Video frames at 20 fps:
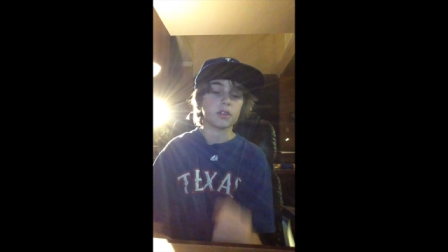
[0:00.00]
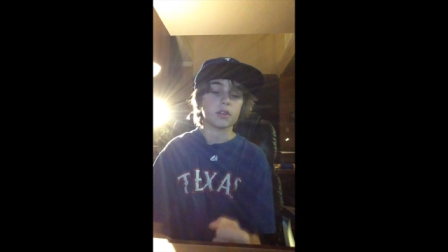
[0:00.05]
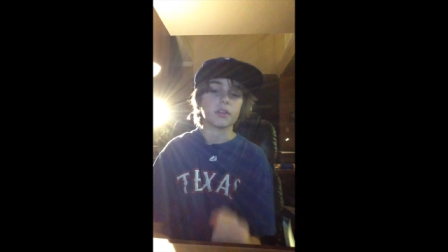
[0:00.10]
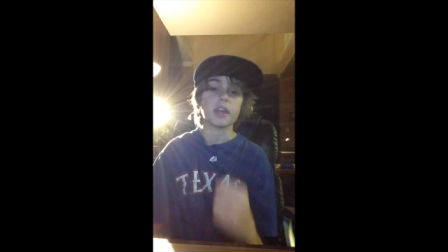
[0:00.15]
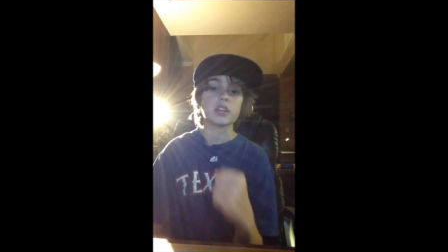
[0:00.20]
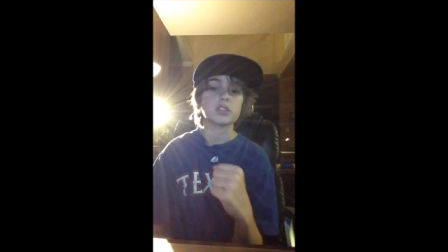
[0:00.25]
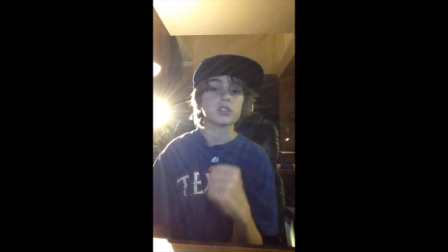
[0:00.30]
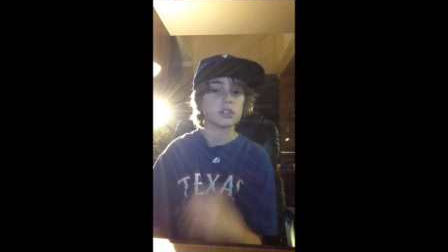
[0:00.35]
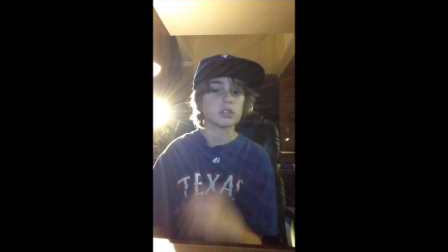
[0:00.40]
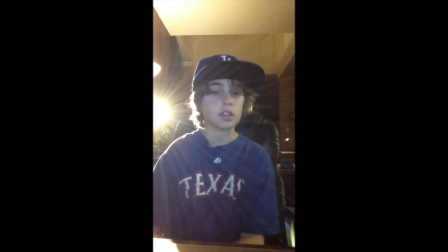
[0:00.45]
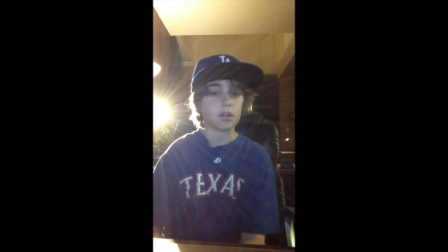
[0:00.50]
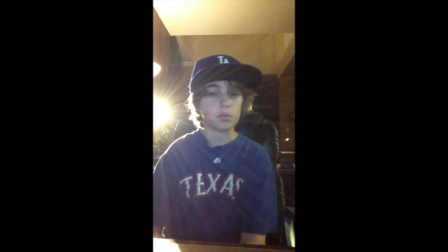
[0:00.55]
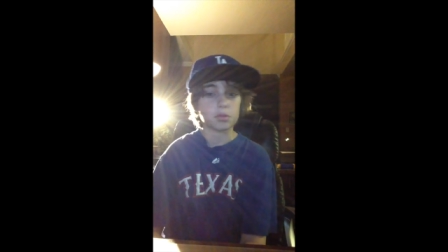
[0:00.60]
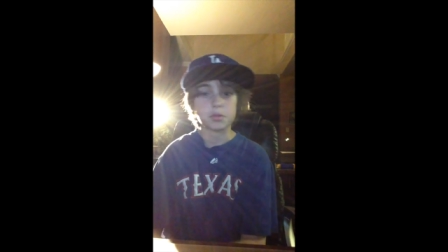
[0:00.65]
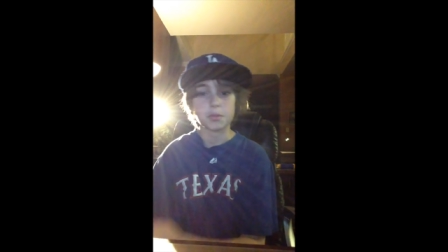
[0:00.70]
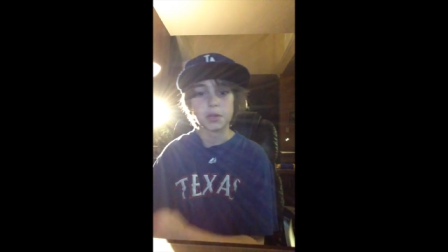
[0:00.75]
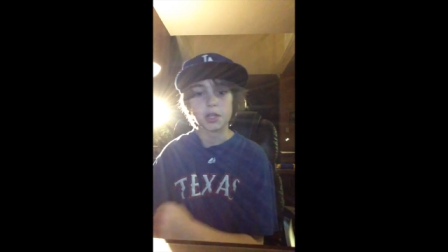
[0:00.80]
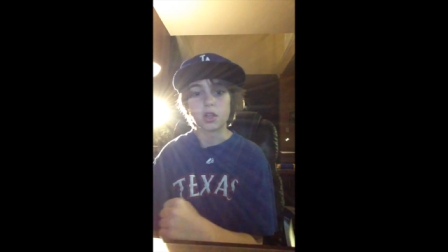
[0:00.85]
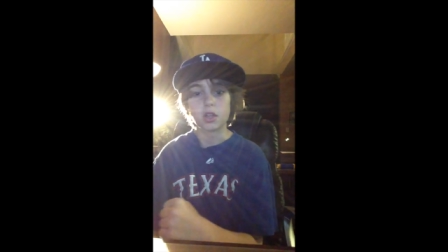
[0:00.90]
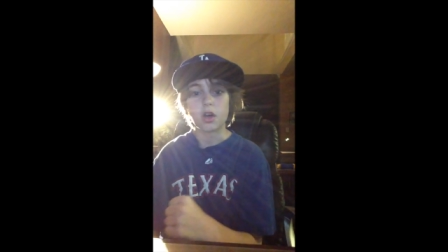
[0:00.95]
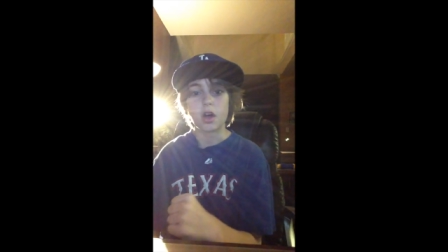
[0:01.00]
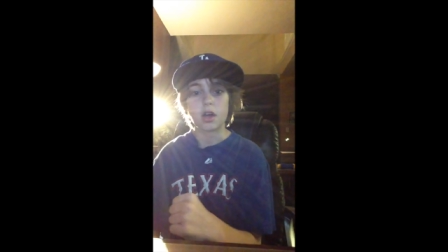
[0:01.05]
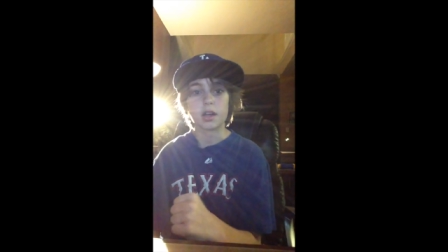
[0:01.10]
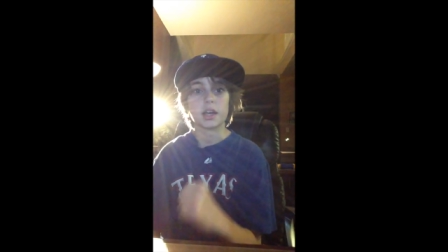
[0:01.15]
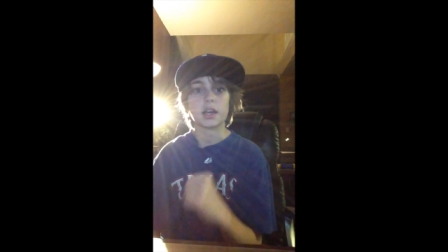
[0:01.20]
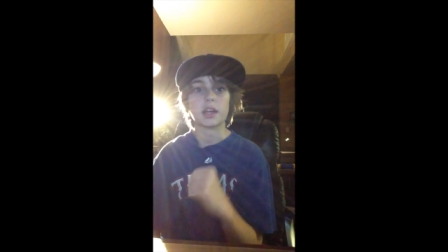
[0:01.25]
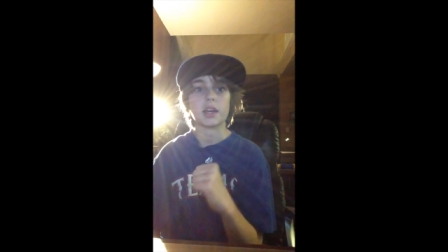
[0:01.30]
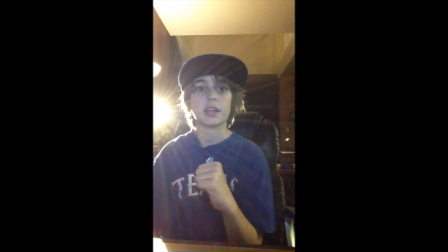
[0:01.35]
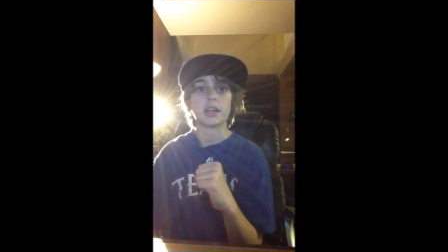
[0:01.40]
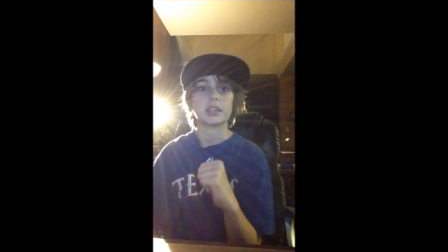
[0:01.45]
that just helps me a lot,
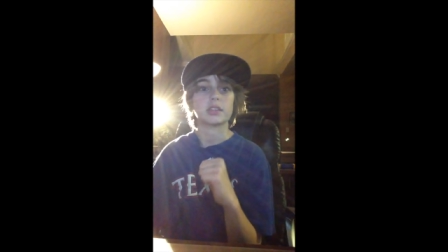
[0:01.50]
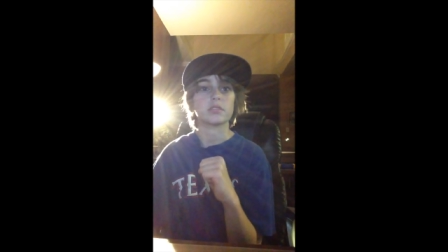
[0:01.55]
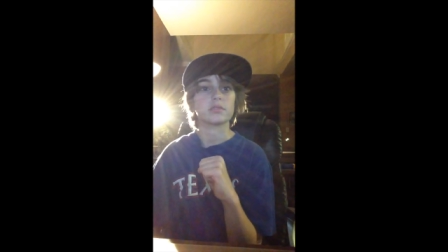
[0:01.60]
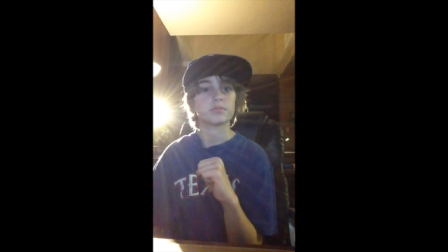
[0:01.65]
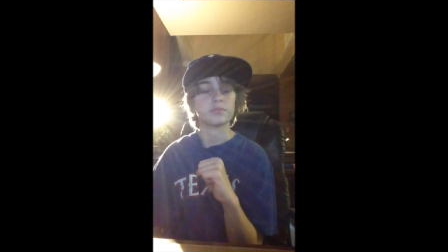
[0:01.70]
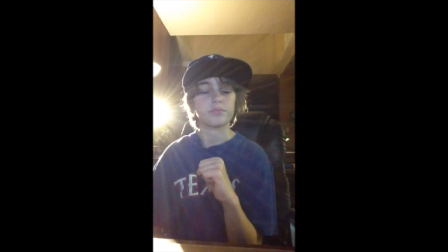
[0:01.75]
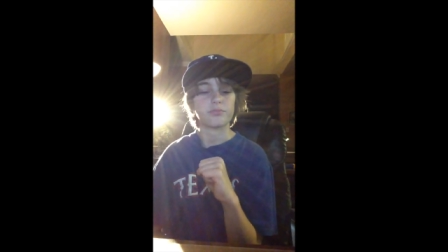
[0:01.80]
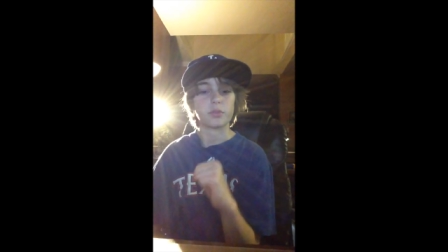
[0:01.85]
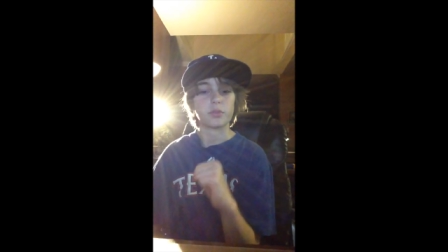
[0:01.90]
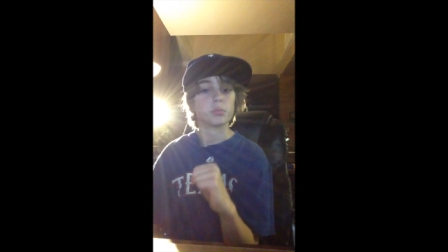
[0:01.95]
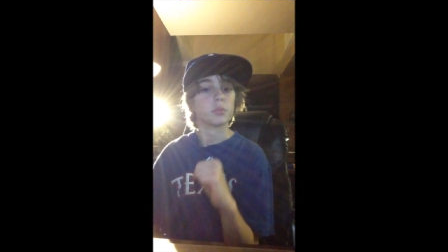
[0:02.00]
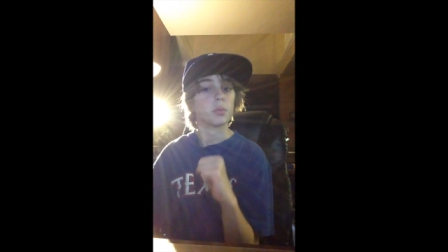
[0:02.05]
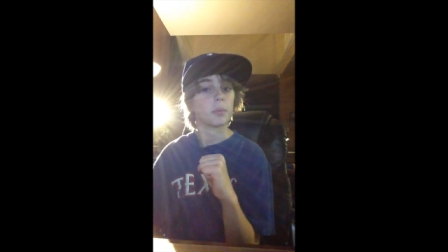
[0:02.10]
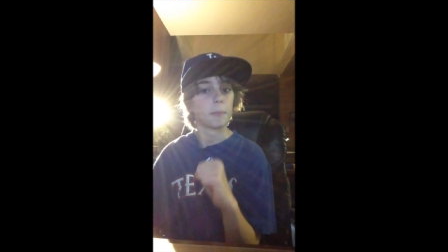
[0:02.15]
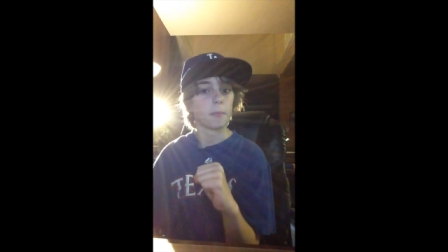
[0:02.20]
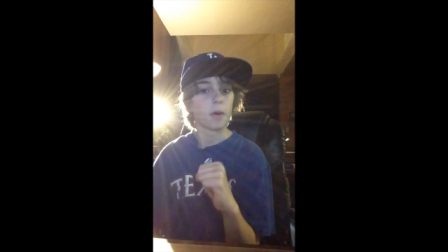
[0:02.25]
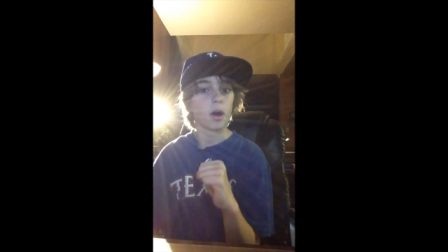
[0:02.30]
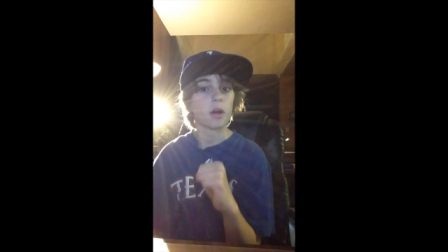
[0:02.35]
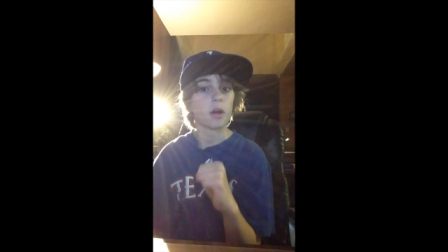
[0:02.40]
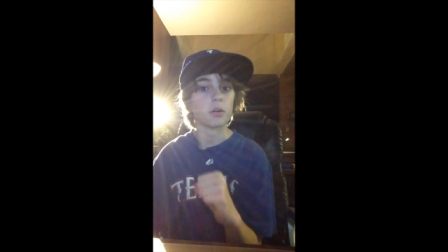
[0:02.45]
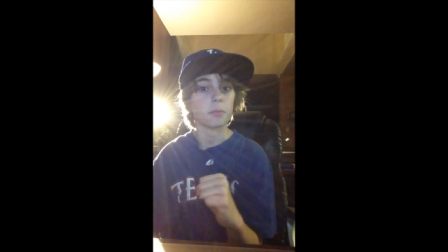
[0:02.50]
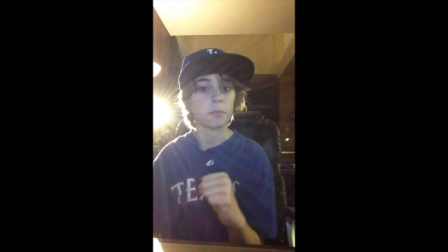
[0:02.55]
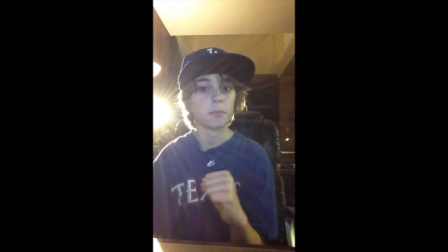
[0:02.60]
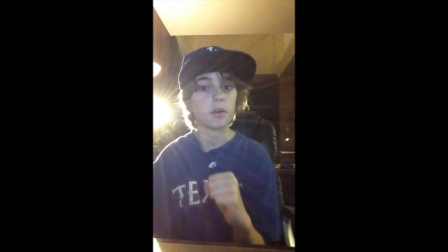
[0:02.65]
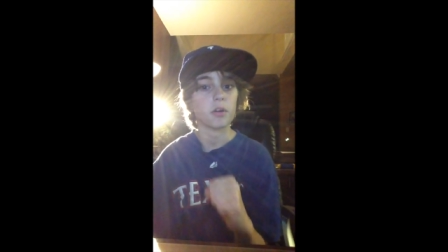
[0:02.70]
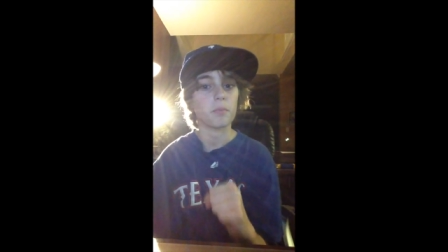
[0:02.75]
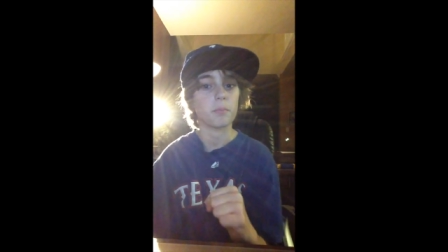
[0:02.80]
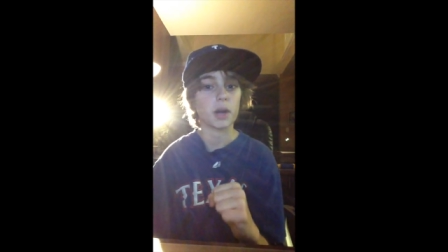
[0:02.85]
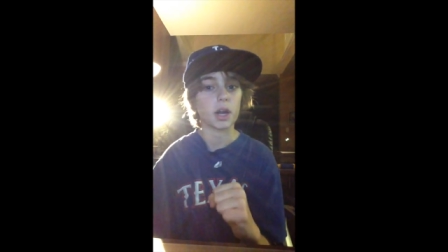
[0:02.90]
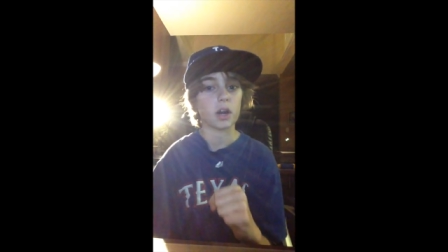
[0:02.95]
and from the bottom
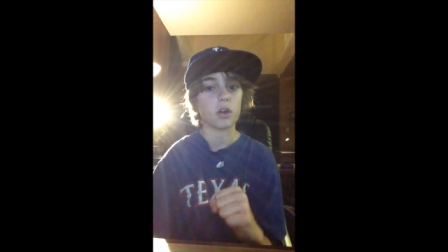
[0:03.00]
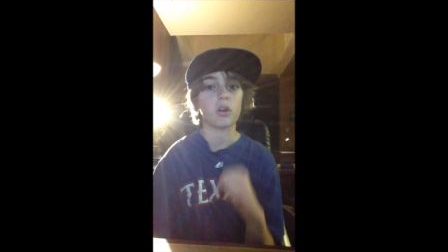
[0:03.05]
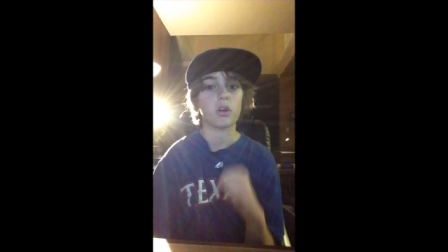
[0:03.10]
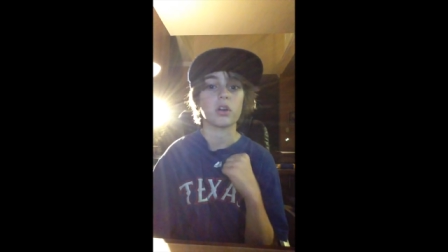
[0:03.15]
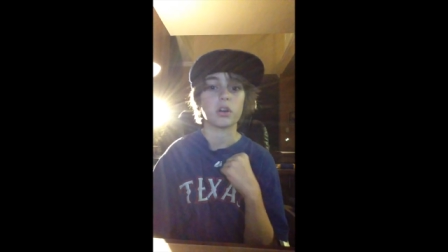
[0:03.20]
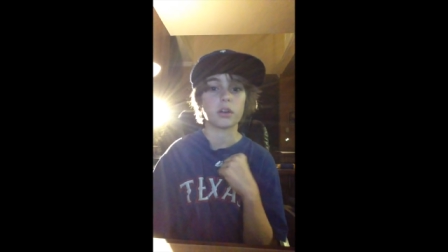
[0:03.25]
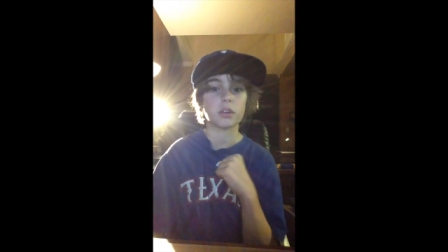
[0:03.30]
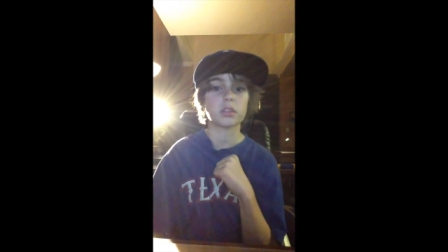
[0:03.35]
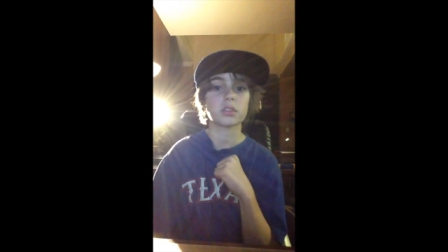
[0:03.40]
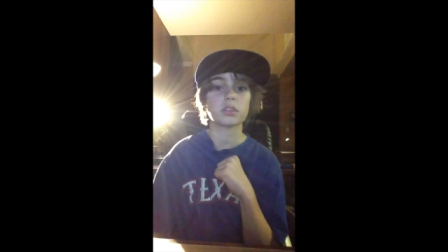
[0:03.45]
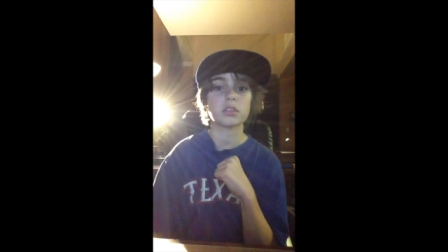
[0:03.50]
of my heart,